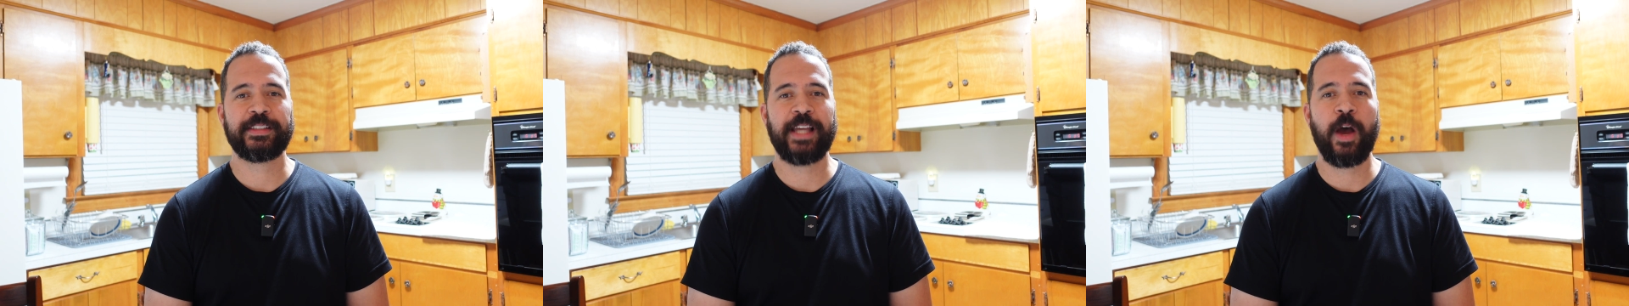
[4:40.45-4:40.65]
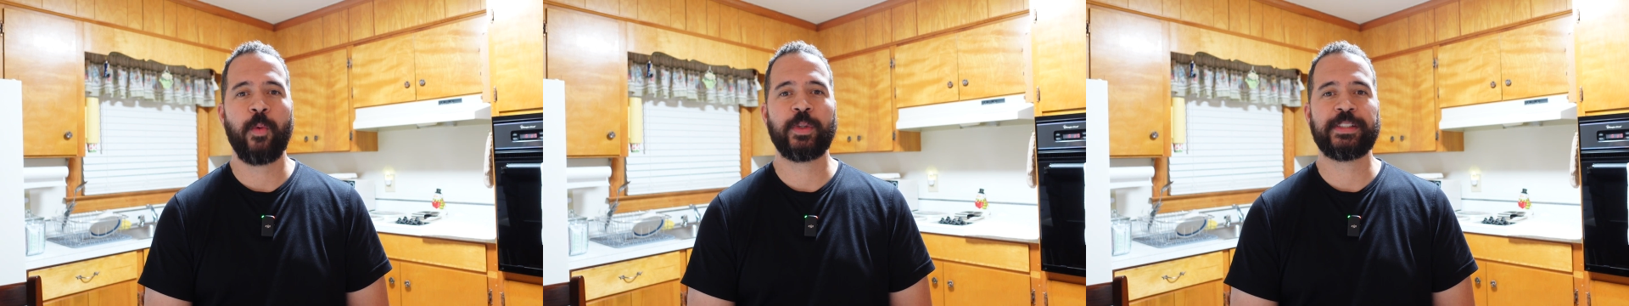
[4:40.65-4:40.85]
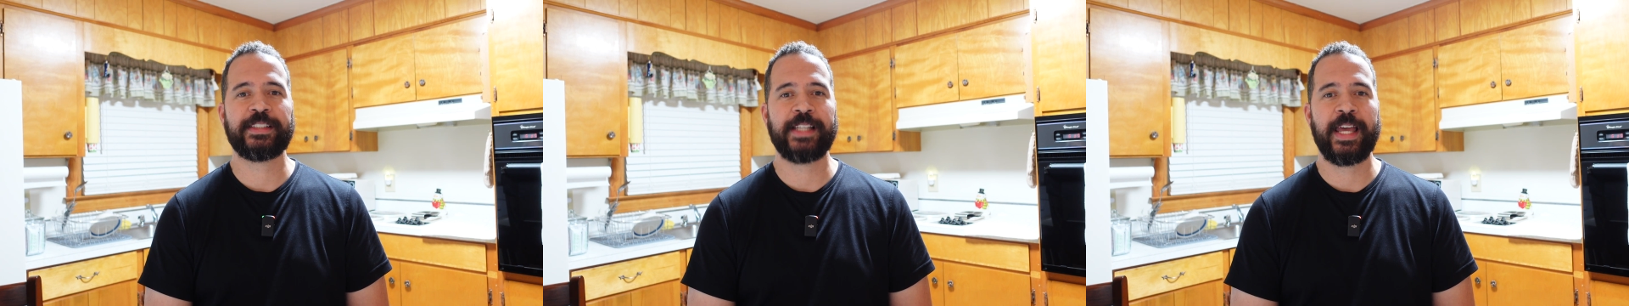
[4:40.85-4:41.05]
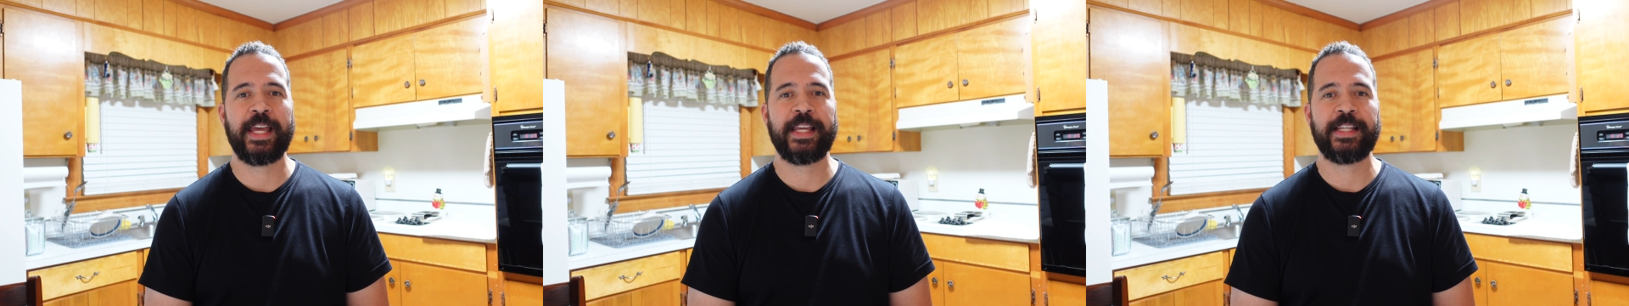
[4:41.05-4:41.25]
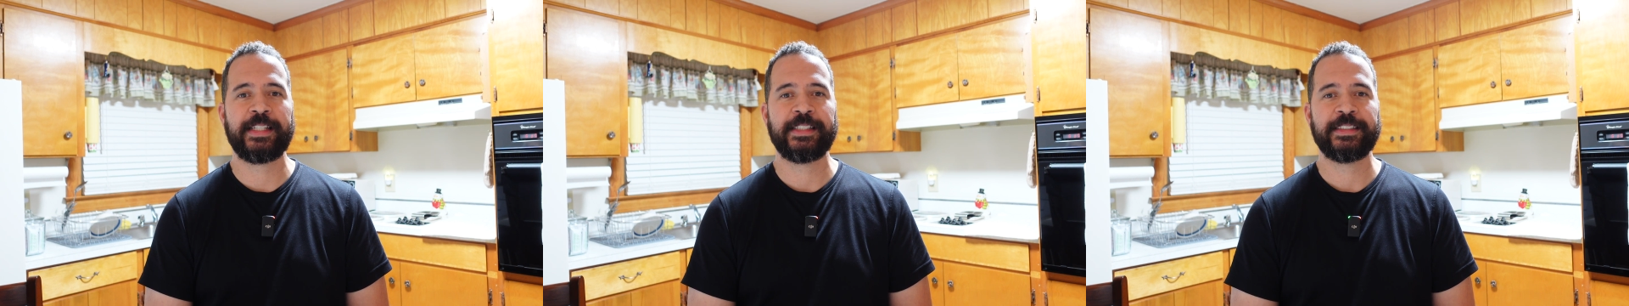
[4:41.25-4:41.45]
I would
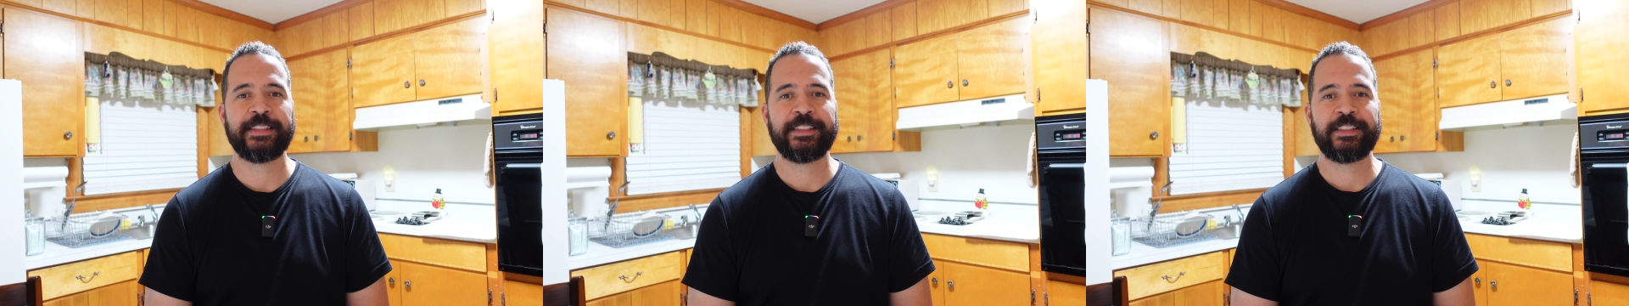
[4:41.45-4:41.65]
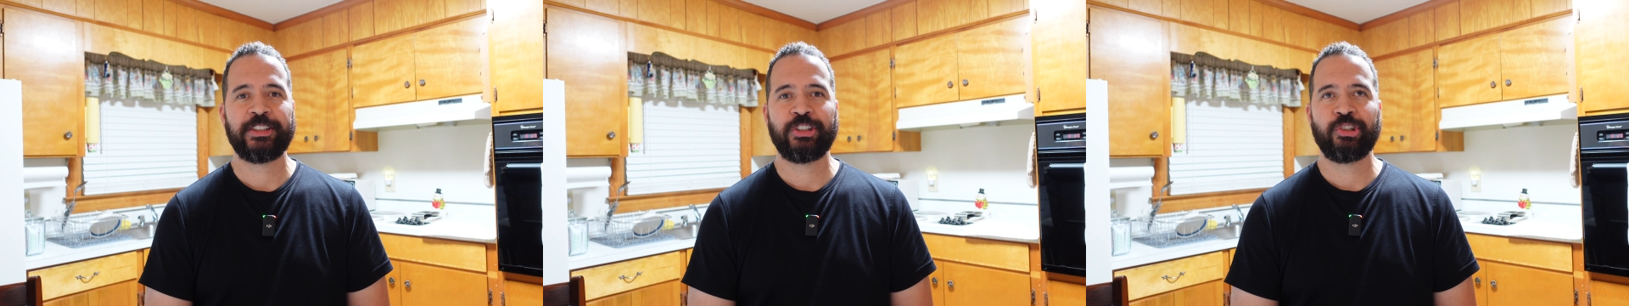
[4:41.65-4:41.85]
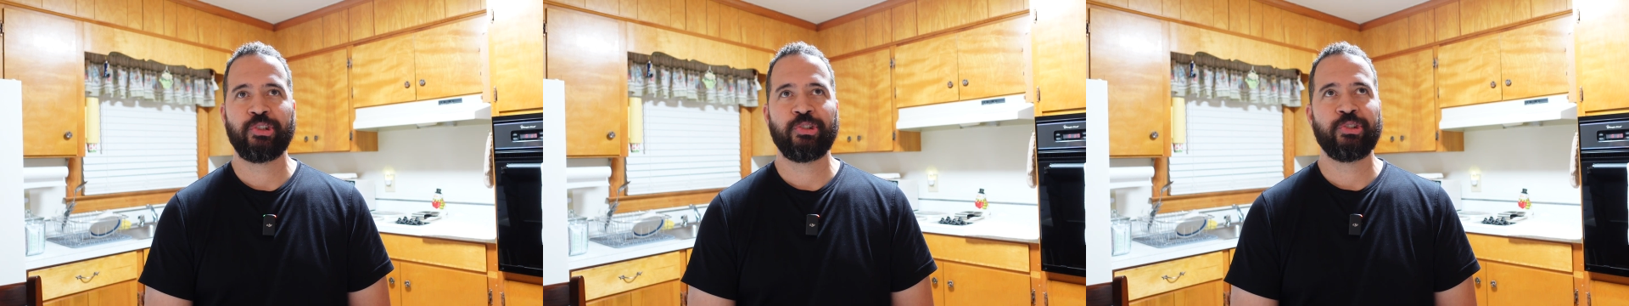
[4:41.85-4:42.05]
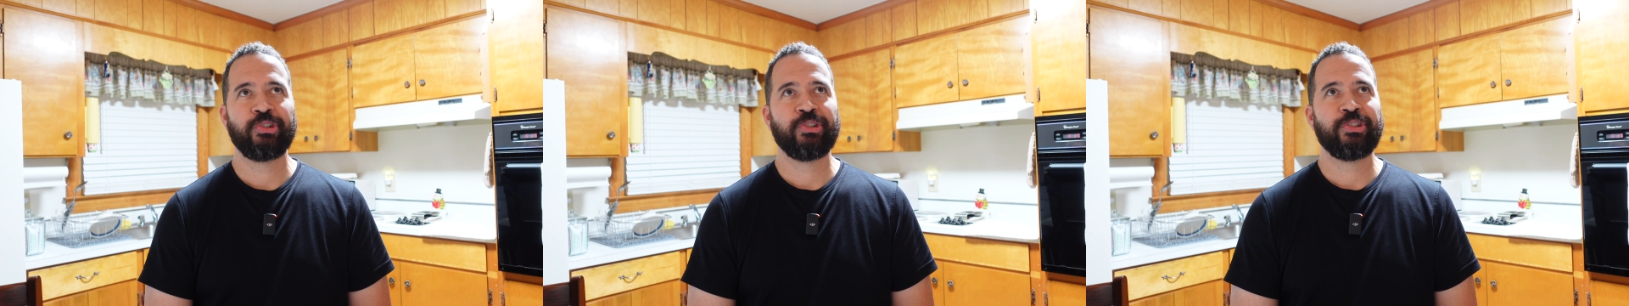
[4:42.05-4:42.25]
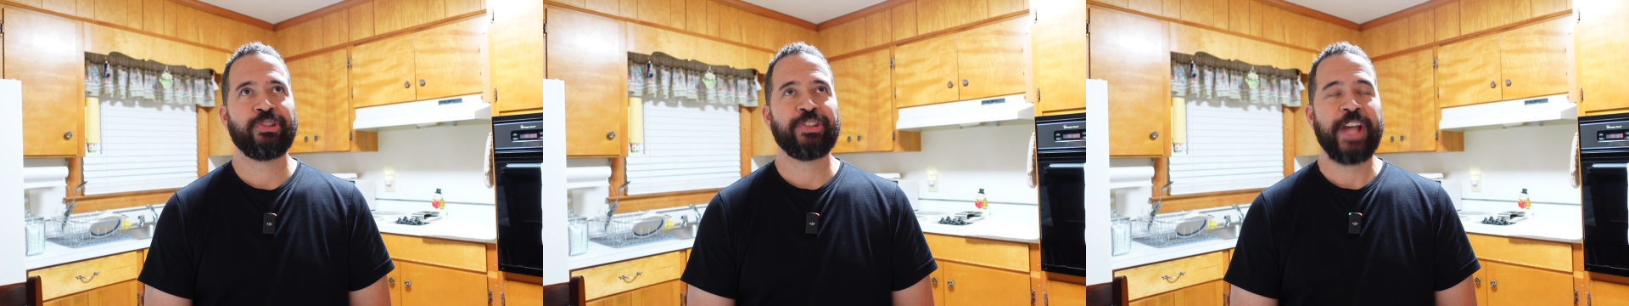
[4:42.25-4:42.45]
say,
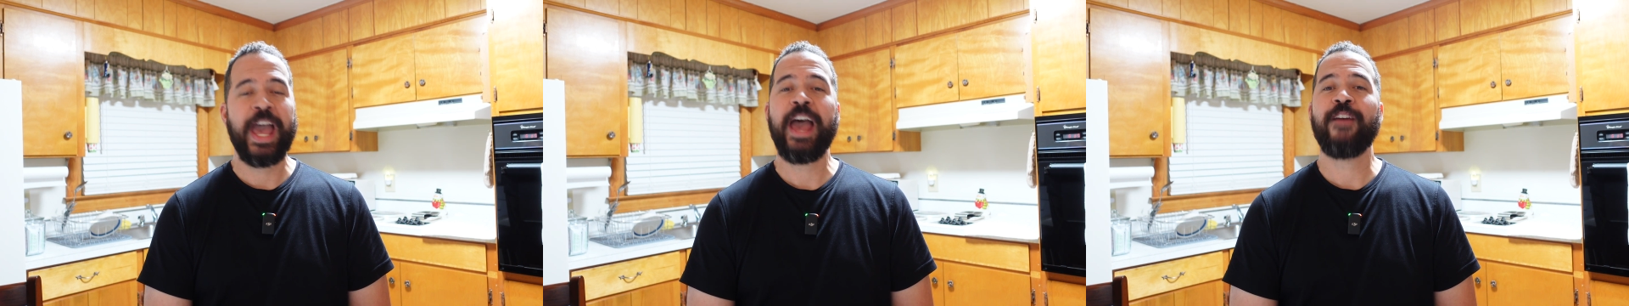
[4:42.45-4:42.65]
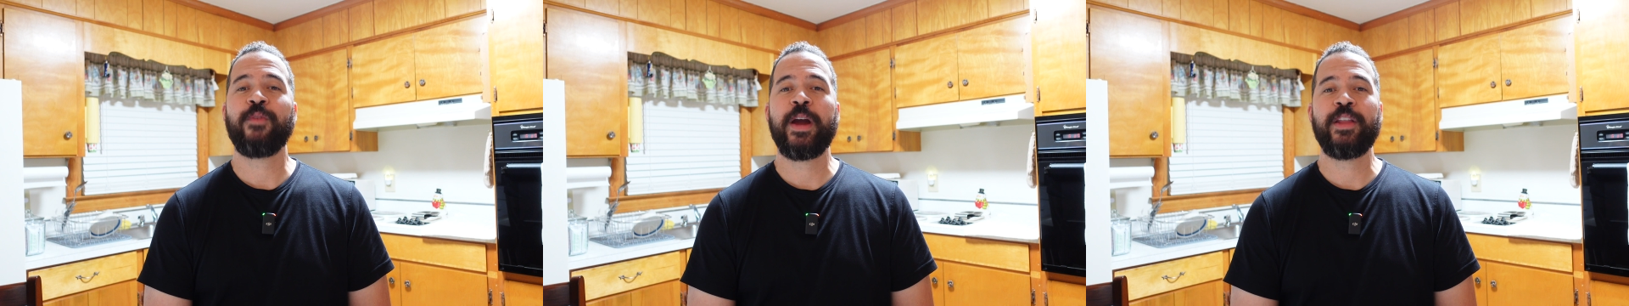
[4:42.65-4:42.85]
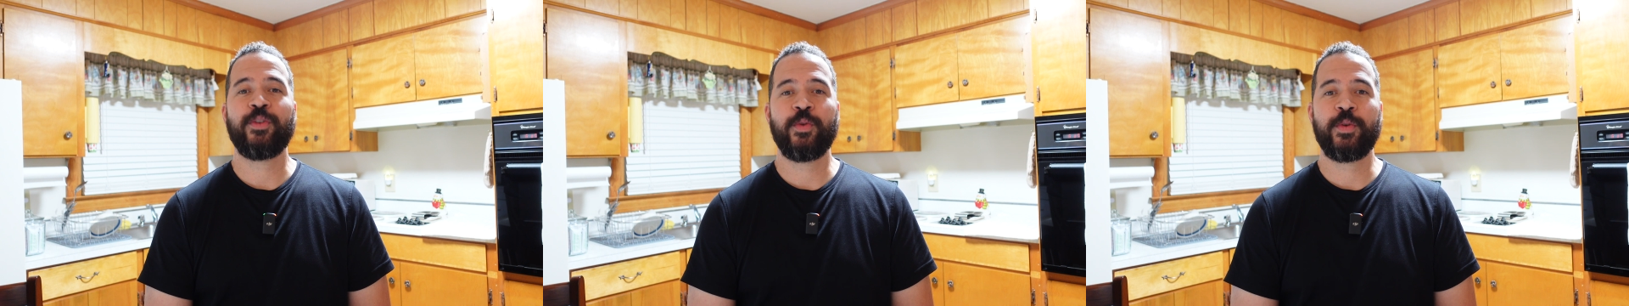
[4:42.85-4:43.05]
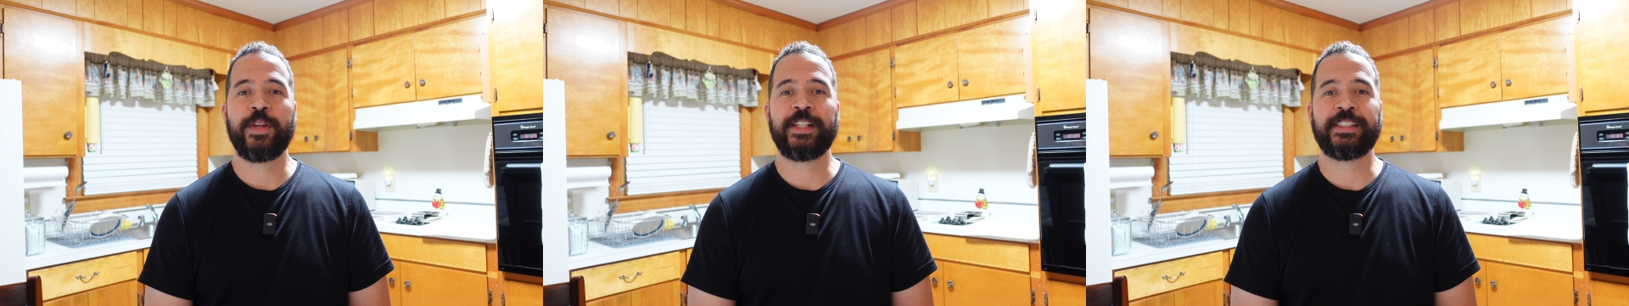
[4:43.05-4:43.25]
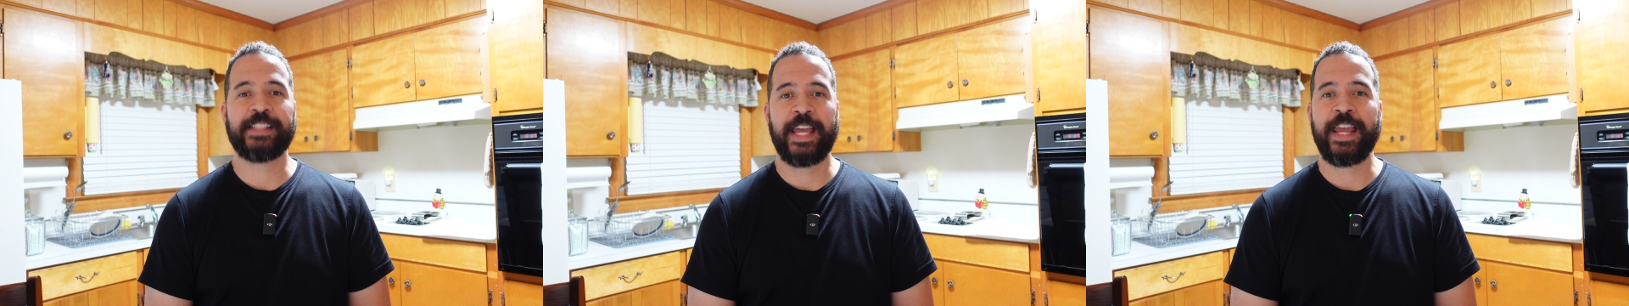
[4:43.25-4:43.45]
halfway through the
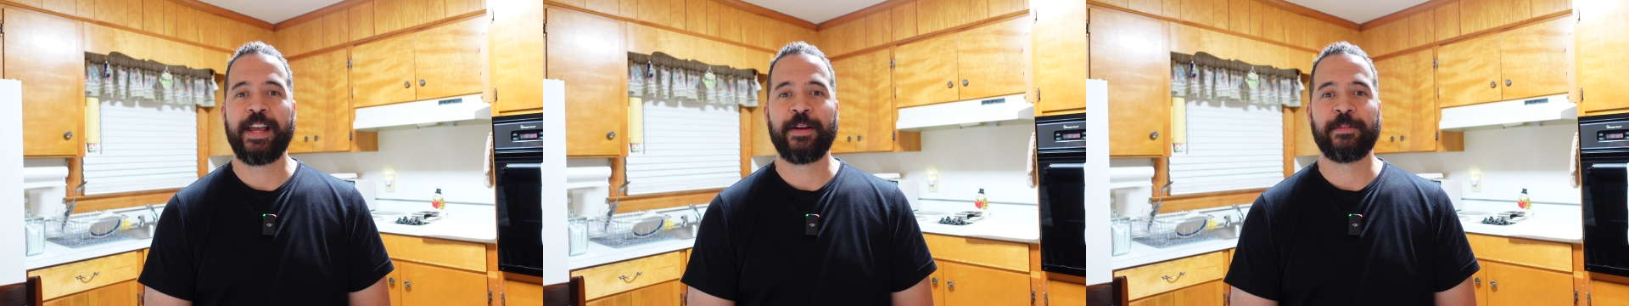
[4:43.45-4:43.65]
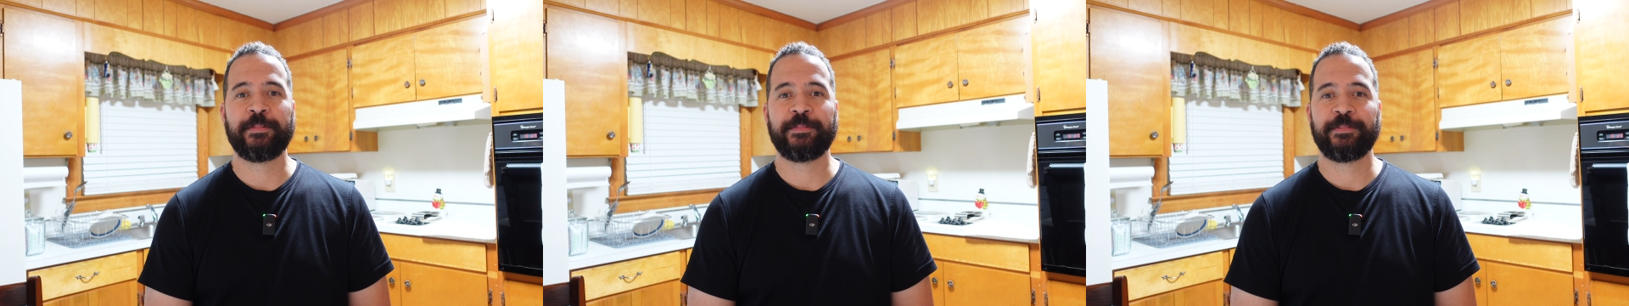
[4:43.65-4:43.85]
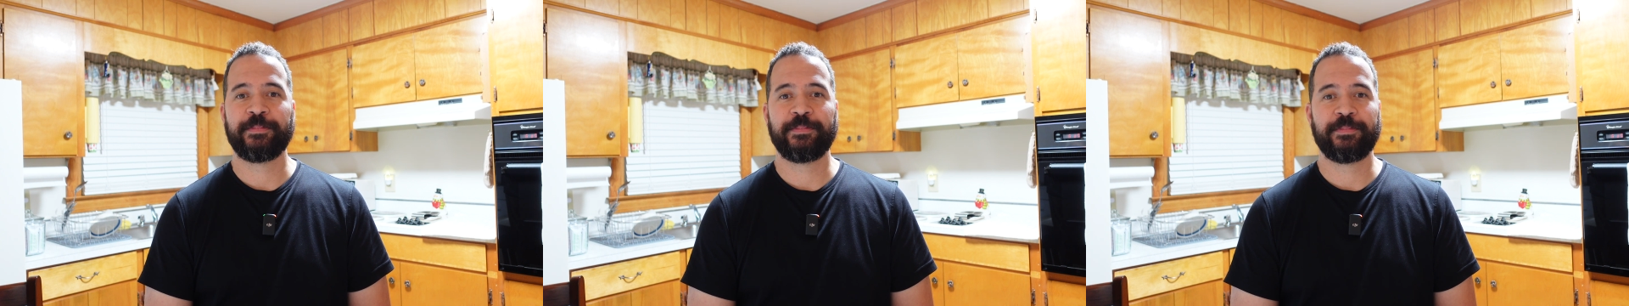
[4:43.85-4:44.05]
exam,